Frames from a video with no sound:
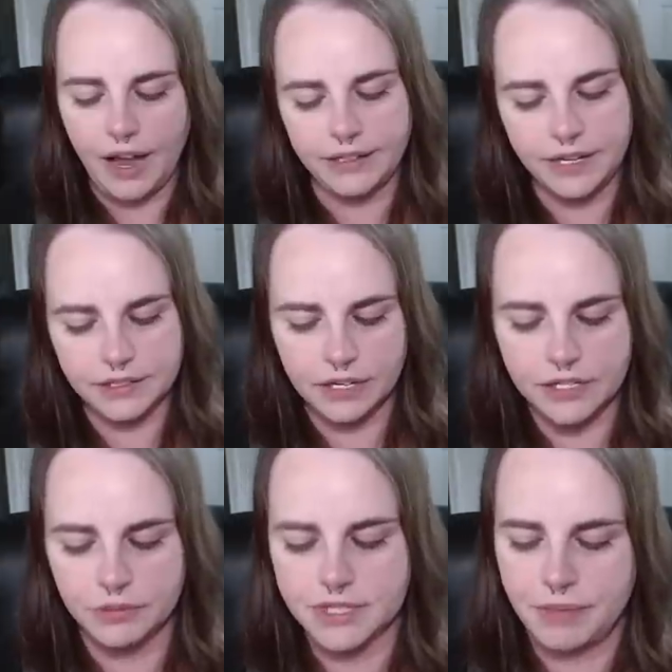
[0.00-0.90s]
I can't tell
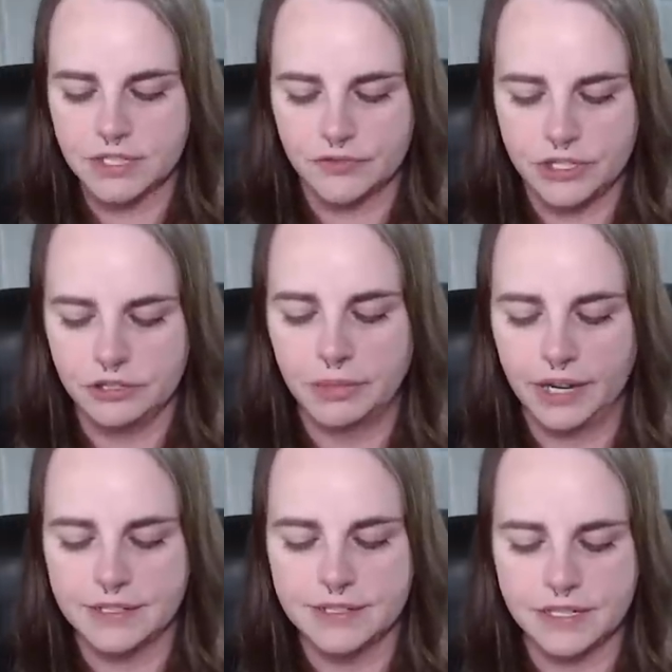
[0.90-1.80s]
you what's best for you, but
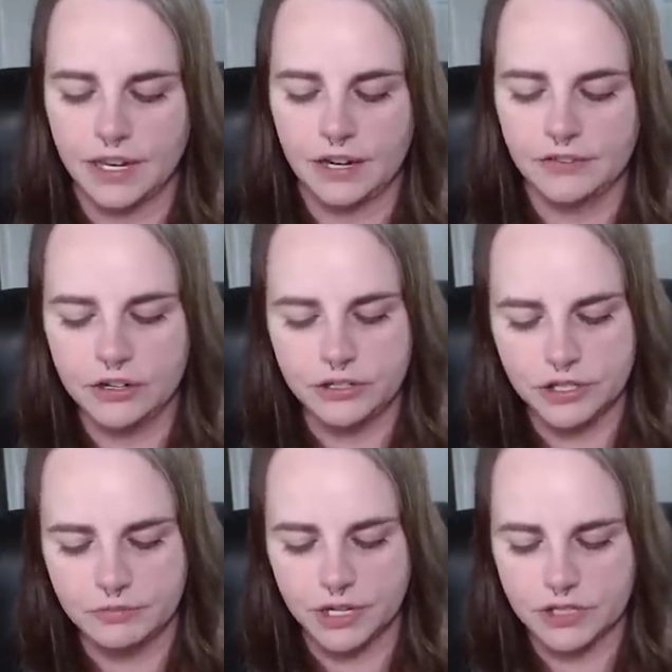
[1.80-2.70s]
I can see that I've hurt you
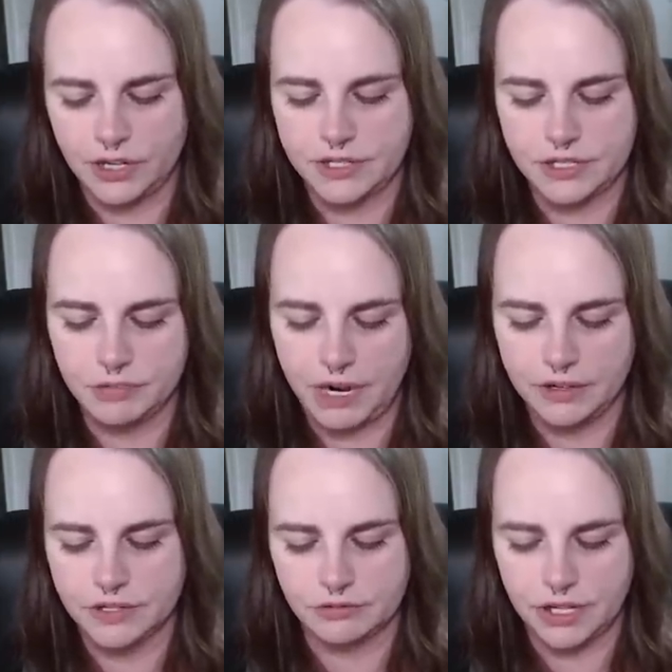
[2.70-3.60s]
too much for us to
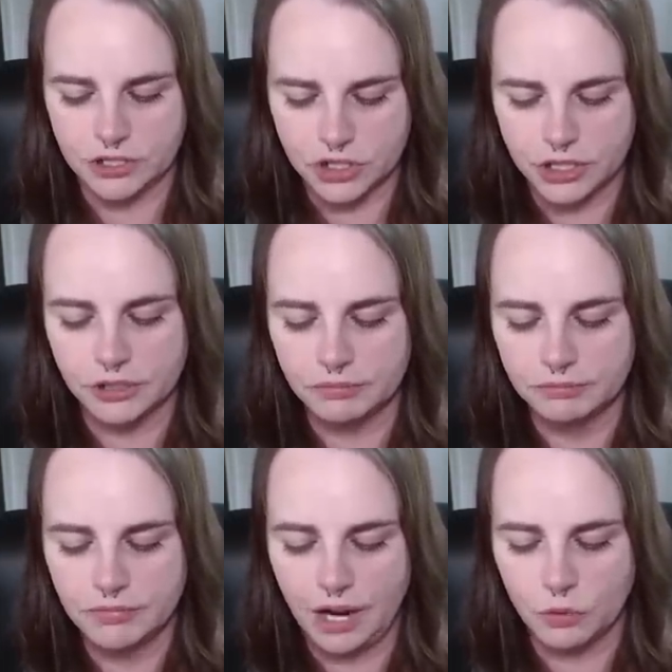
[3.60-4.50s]
repair this relationship.
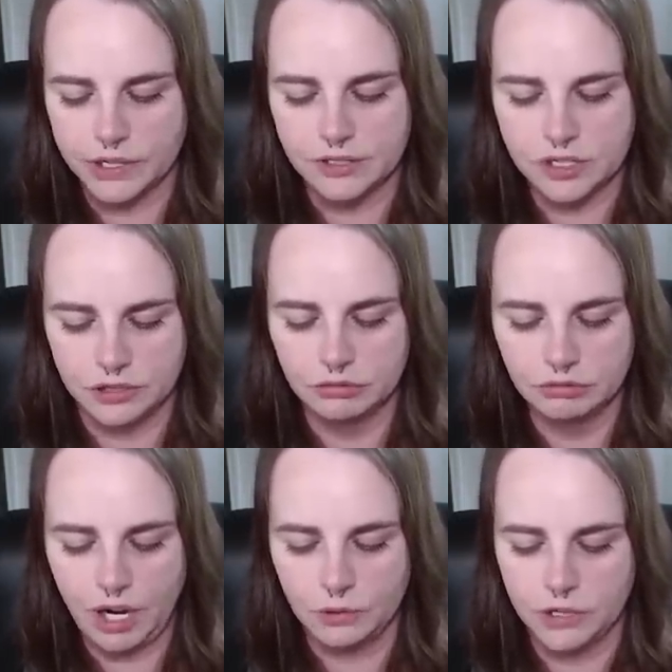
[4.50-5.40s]
I wanted
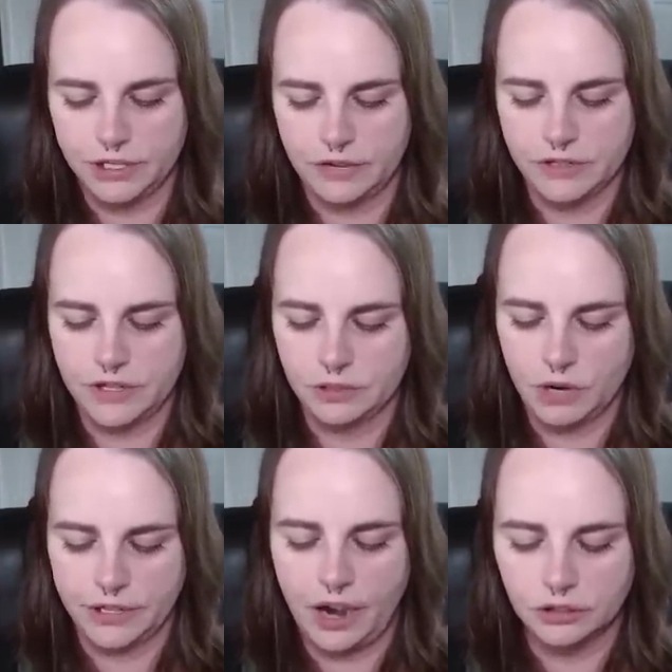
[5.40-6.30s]
to. I wanted everything to
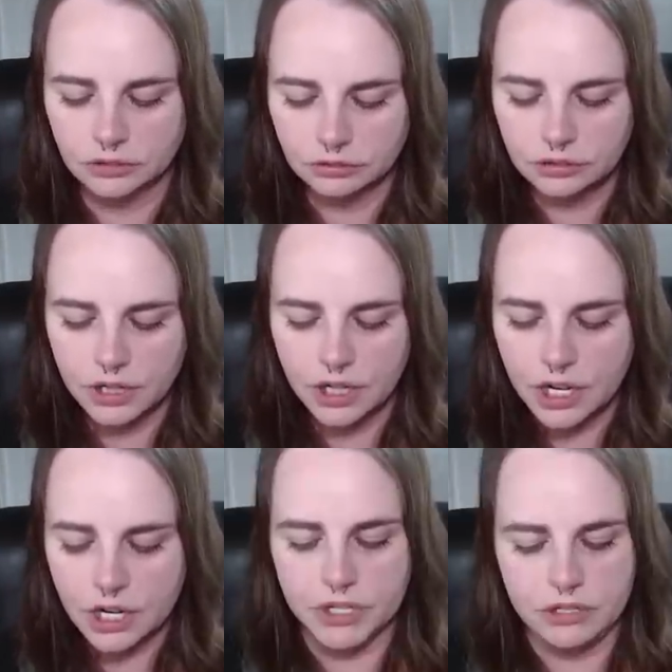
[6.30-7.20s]
work out.
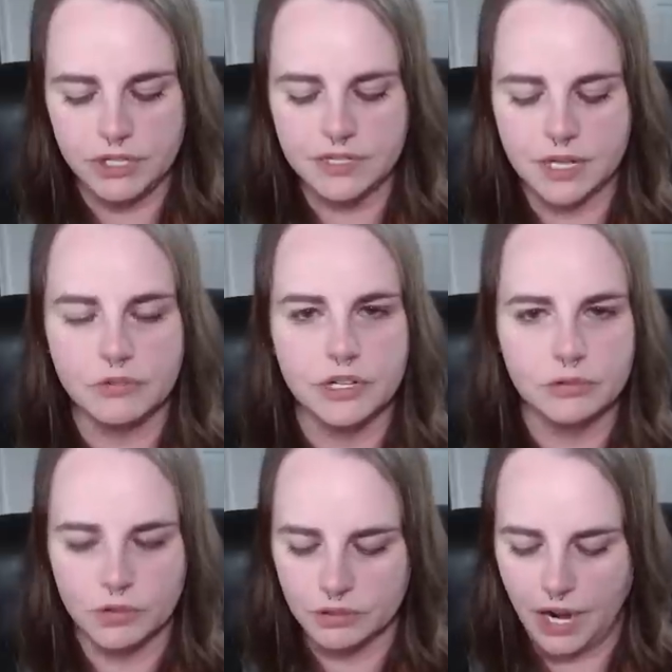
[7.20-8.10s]
But you need someone
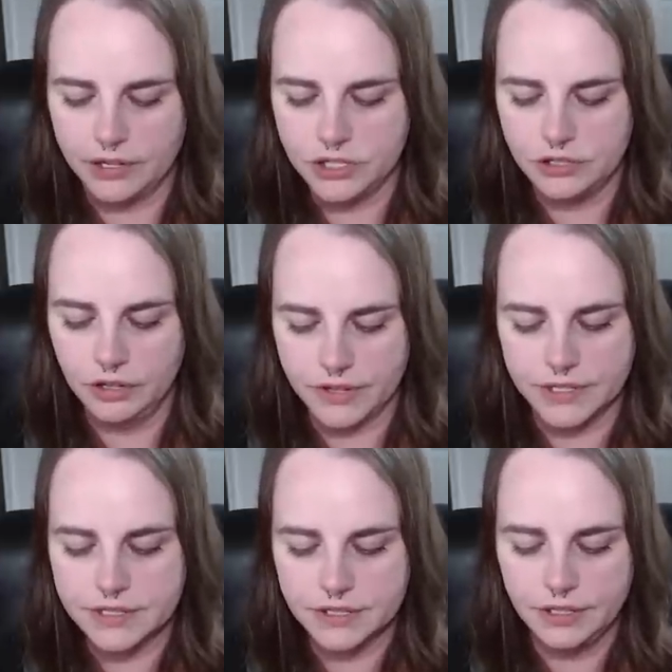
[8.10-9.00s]
who won't remind you of
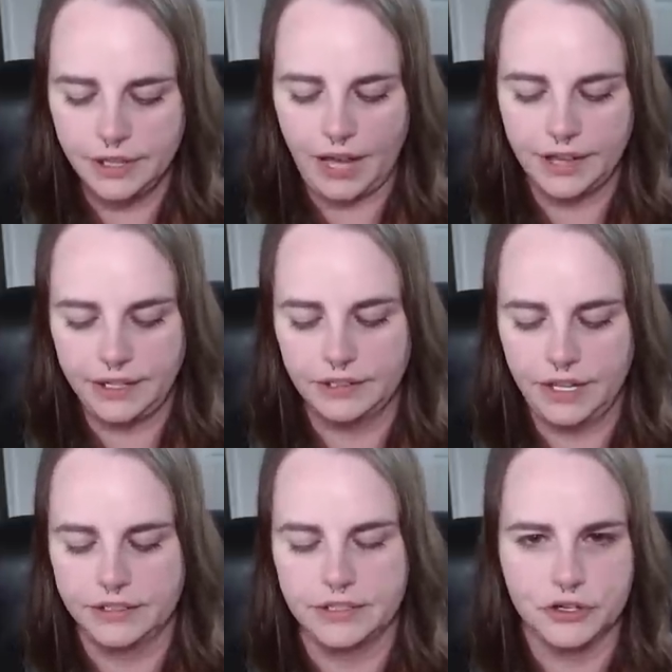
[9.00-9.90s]
this, and I can't
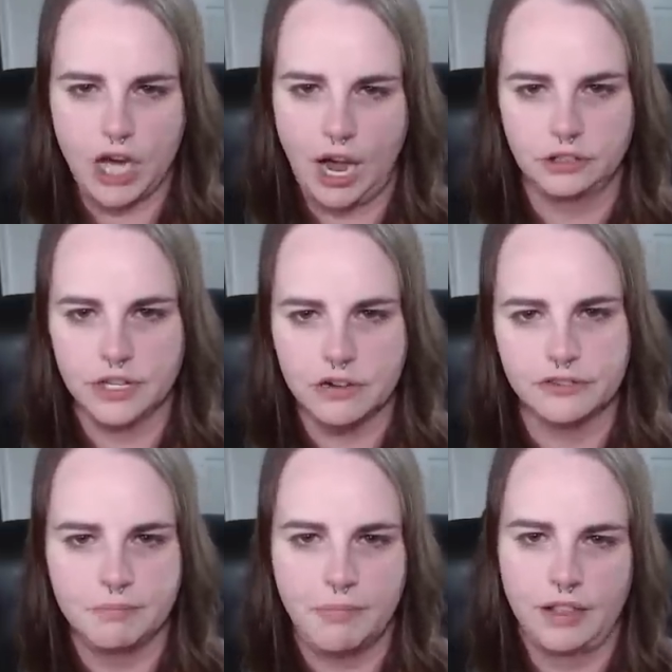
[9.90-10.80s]
let another child go
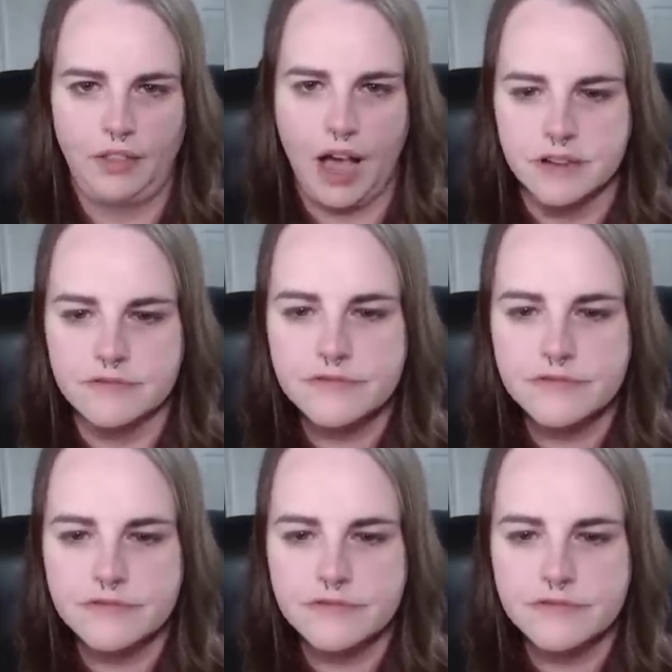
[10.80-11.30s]
from my life.